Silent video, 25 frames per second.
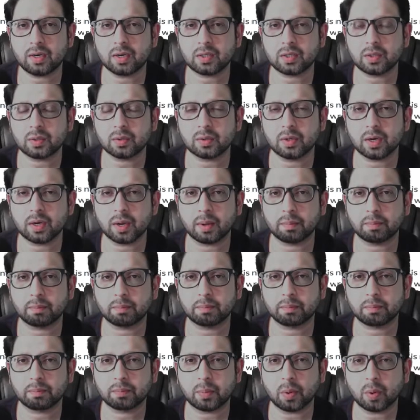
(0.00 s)
you're going to
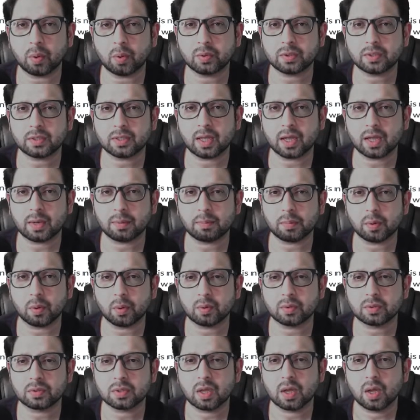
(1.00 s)
post that
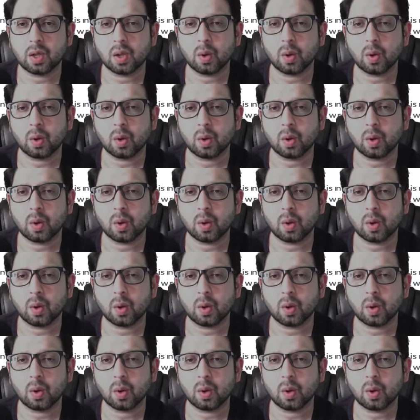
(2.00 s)
post